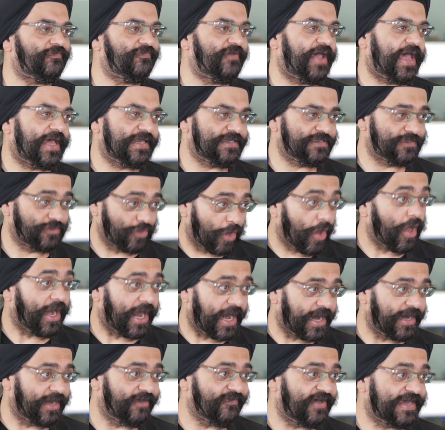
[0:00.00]
fans on
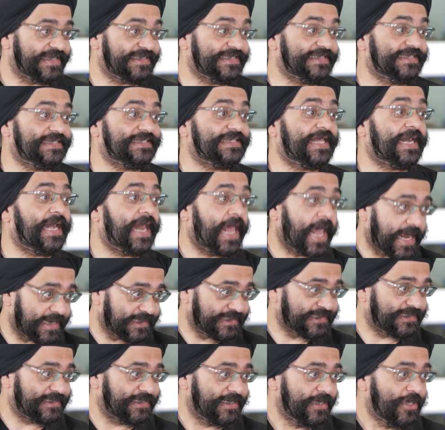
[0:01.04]
our devices is
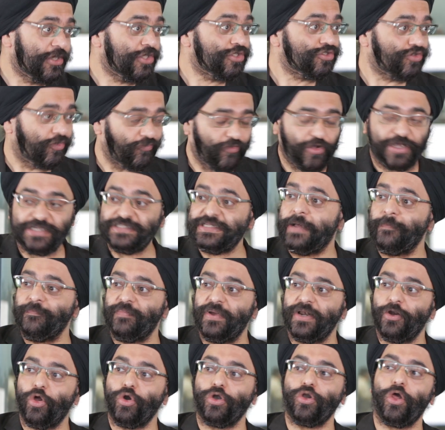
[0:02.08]
enhanced. So for
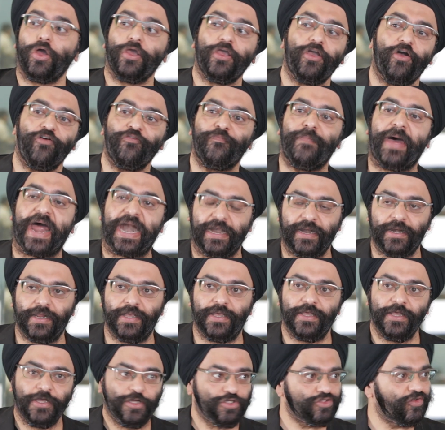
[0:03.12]
example, talking of
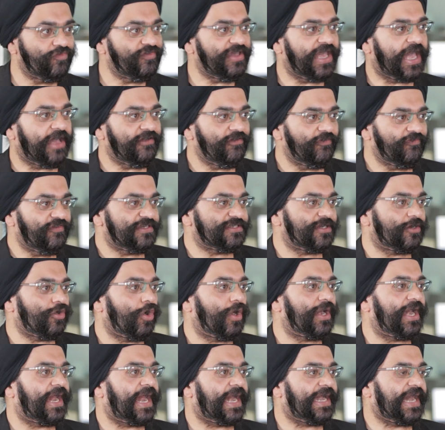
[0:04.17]
battery, so we have a feature
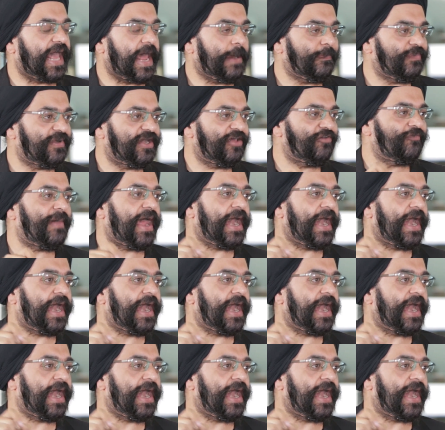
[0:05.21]
called adaptive